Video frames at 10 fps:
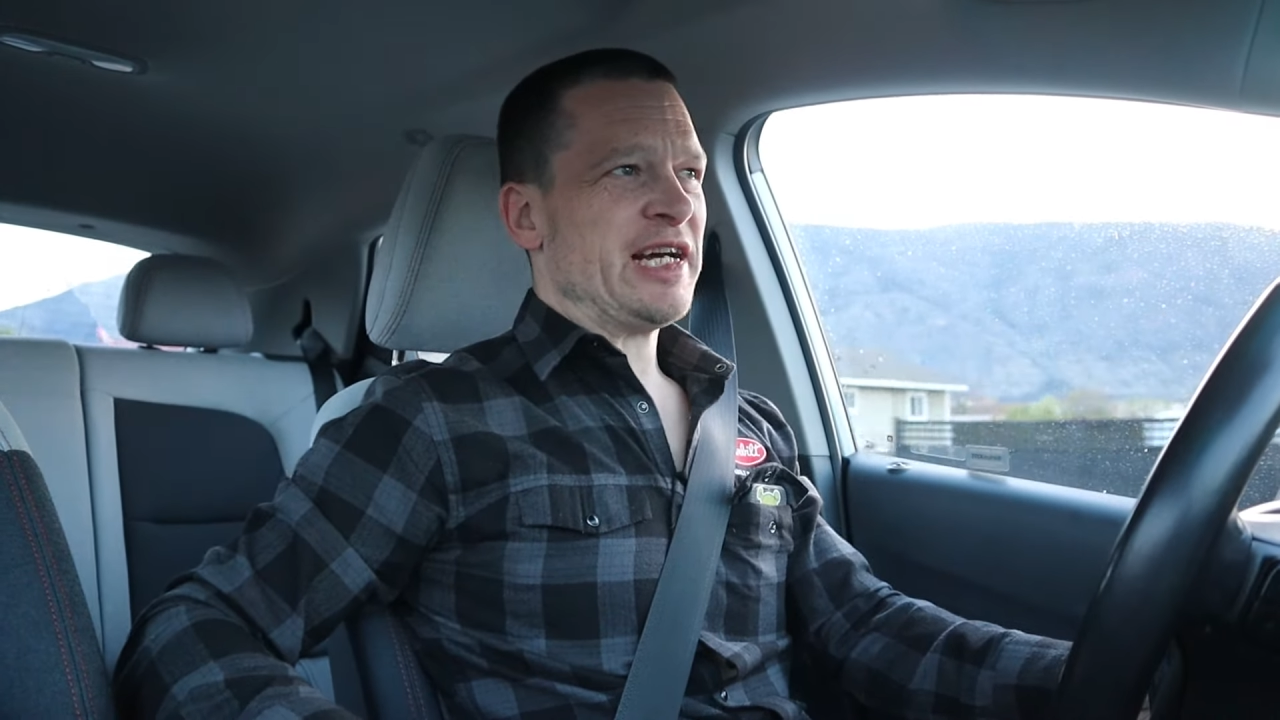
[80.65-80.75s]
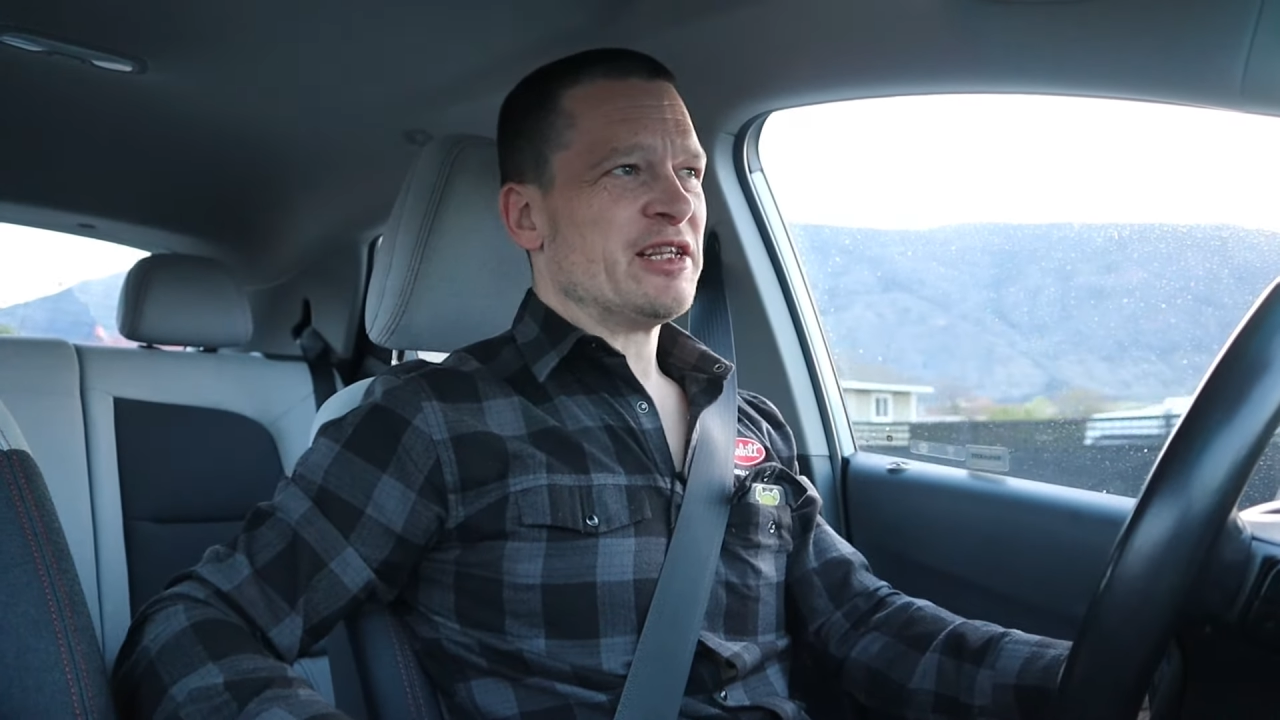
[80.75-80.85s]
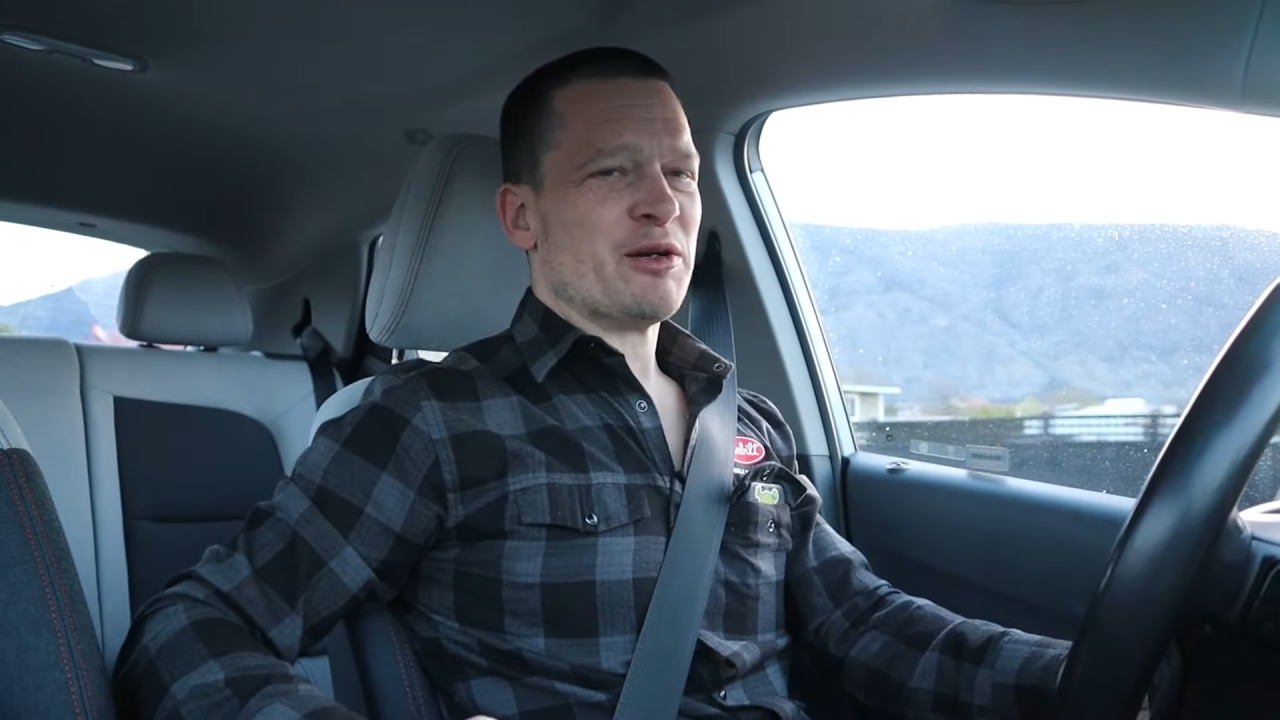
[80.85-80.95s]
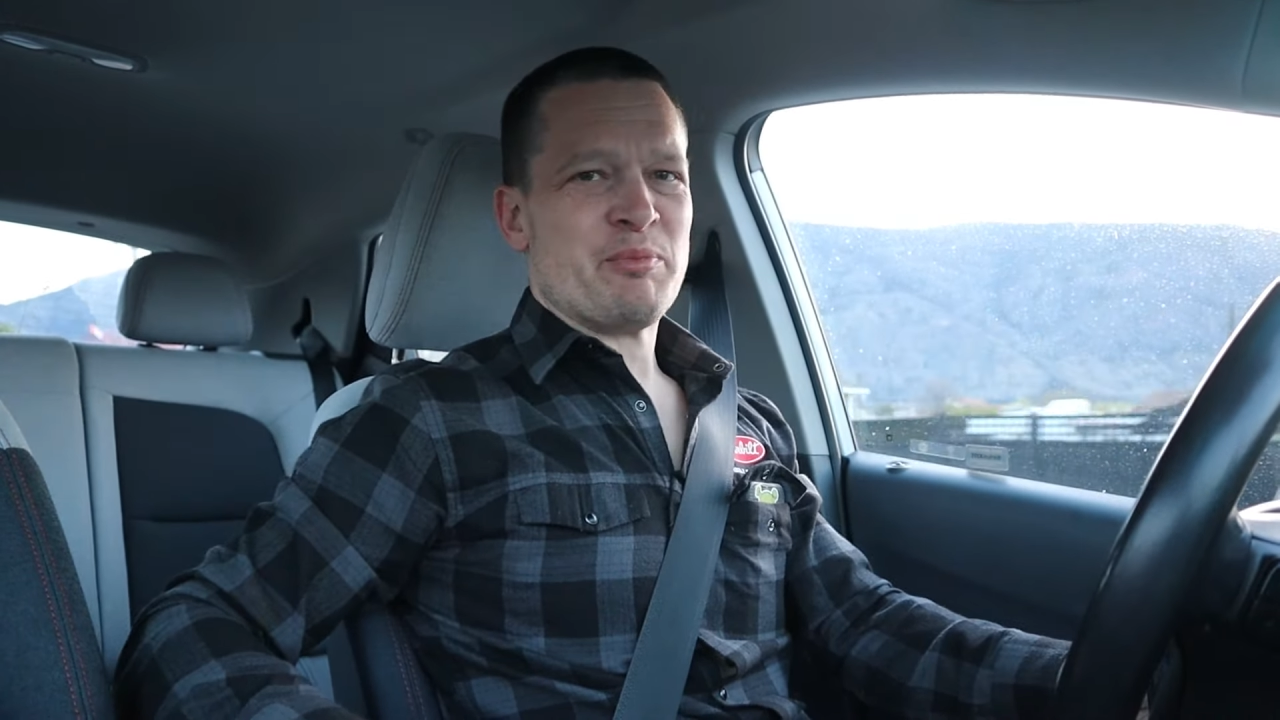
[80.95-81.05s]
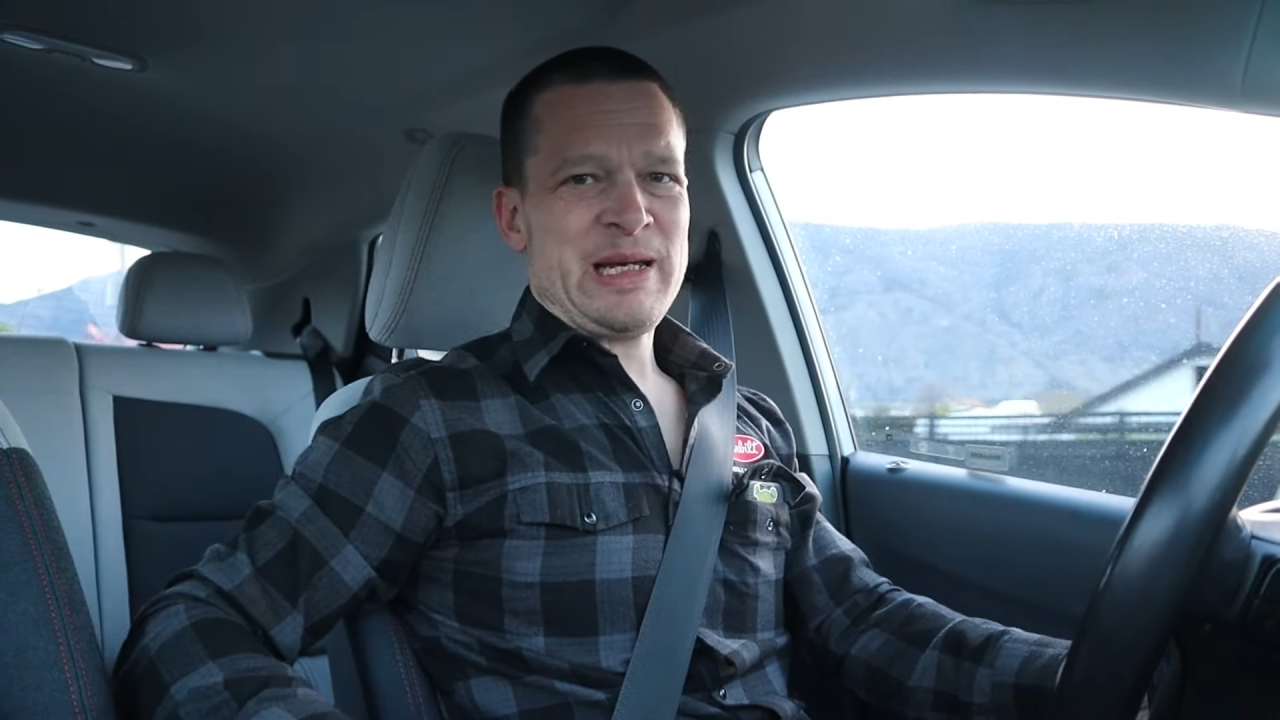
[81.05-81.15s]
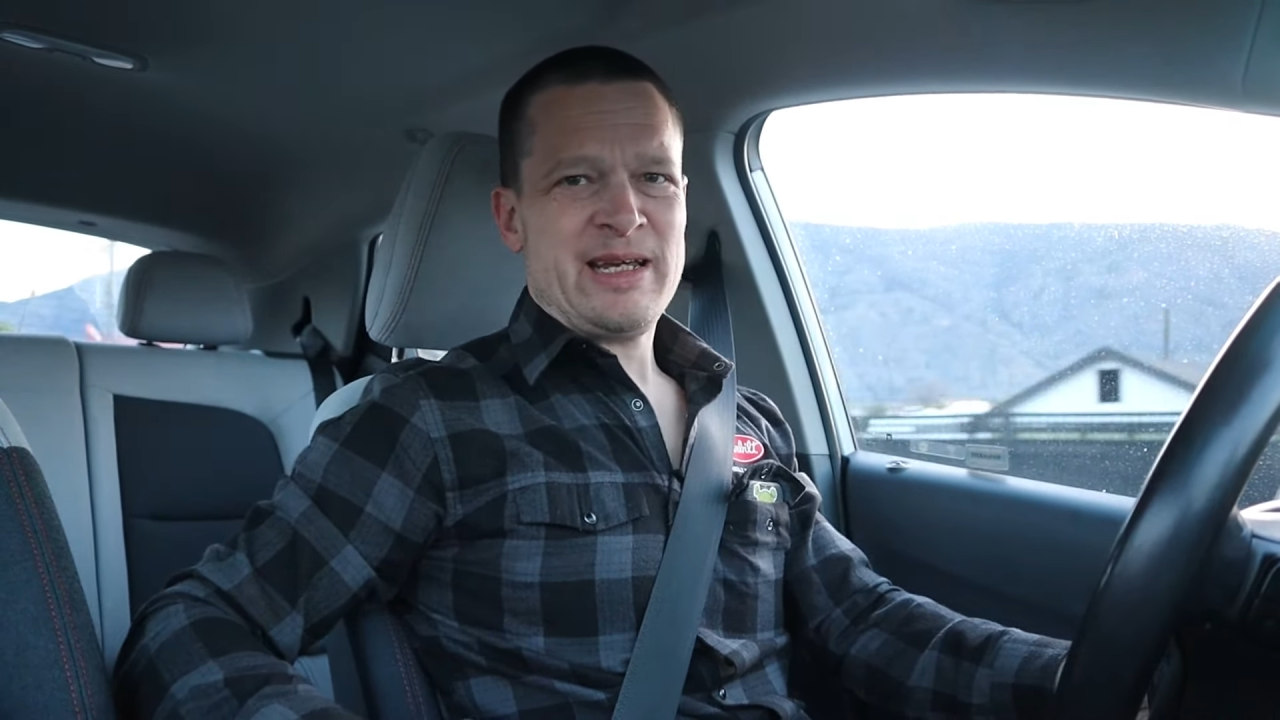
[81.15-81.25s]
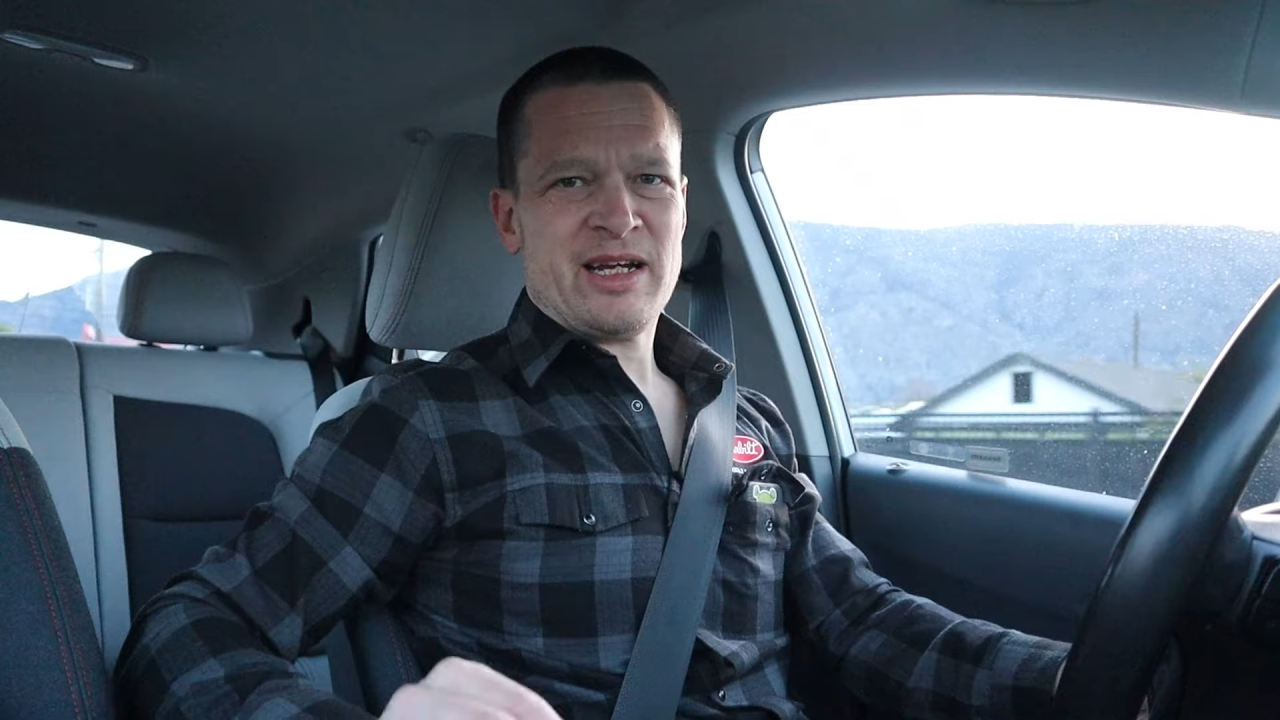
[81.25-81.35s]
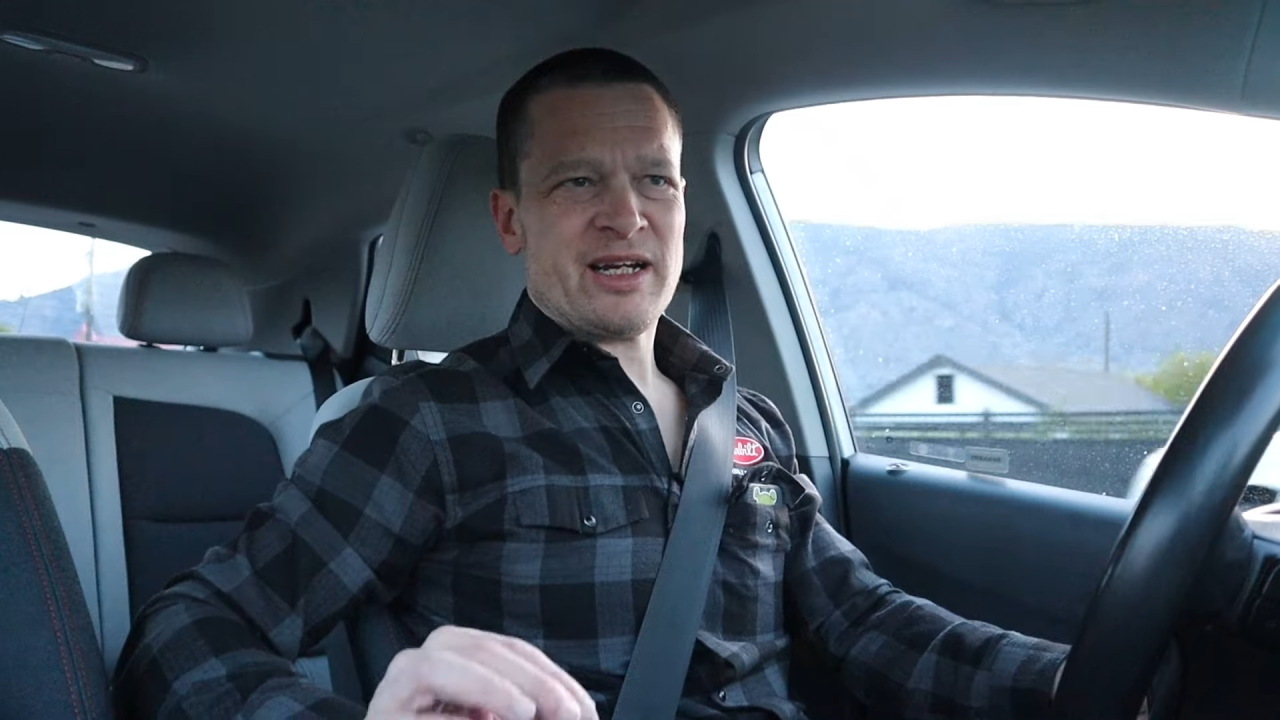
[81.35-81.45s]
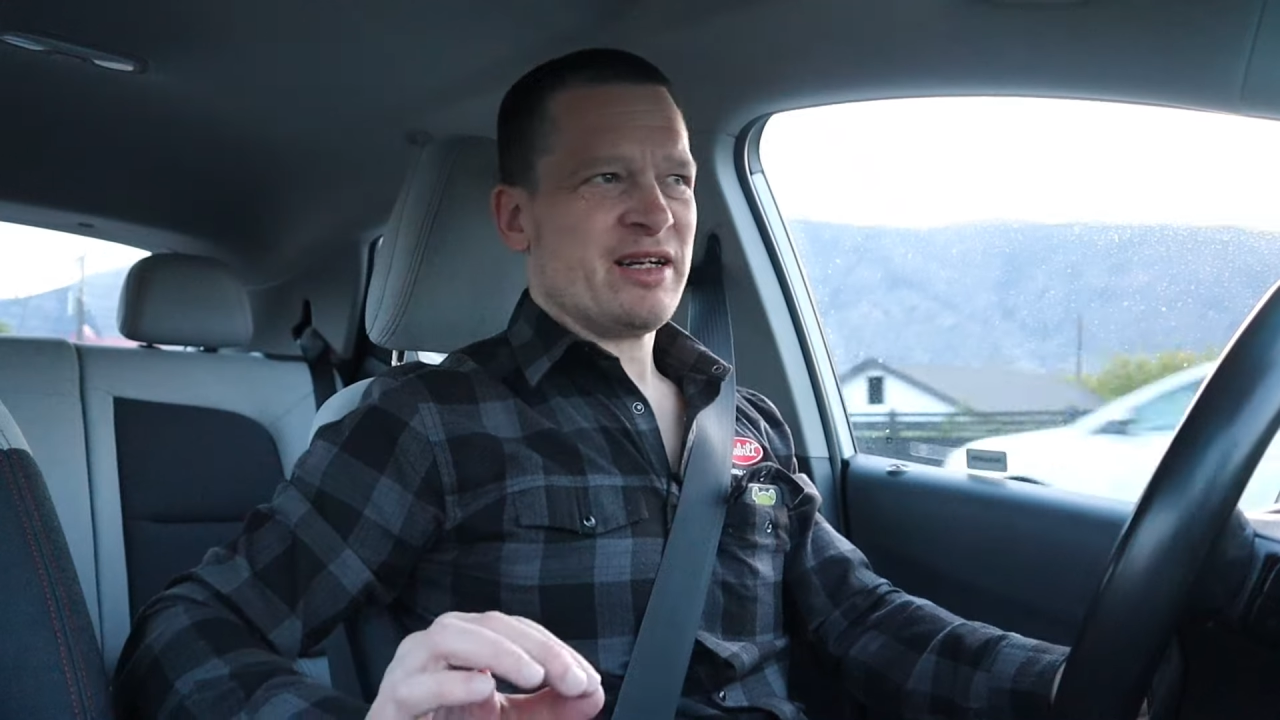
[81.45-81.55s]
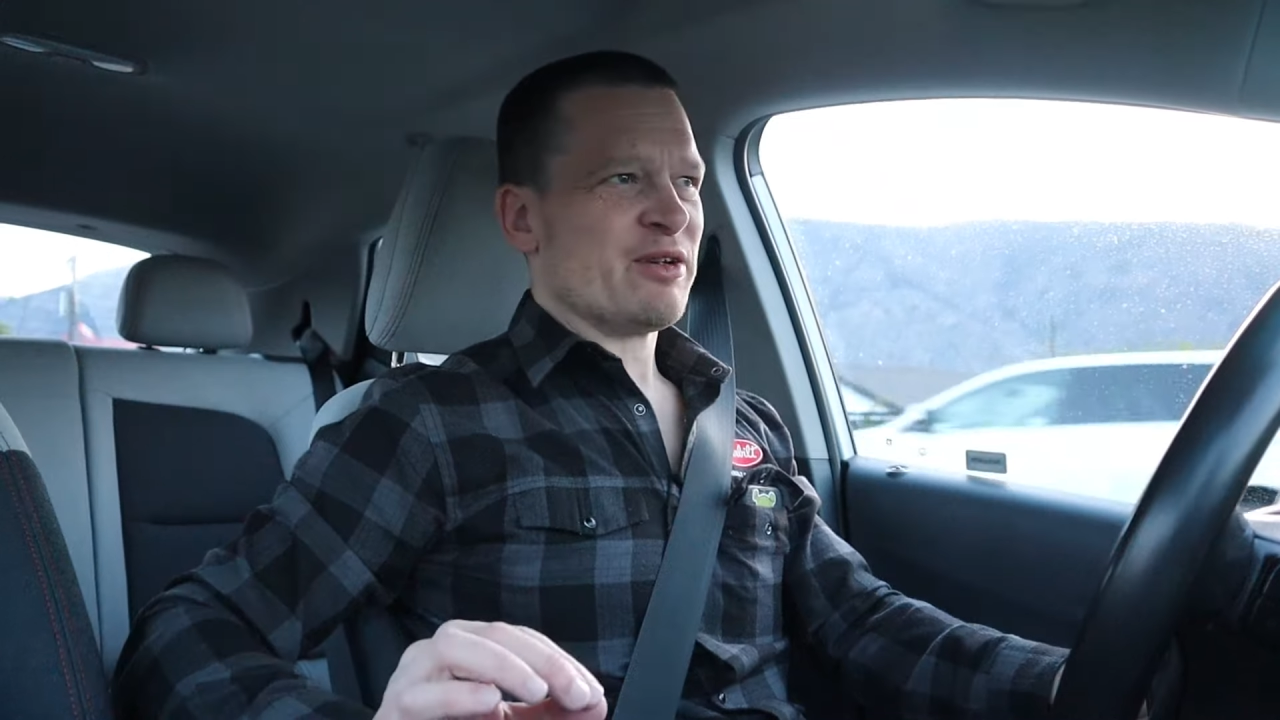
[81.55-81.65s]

at their peak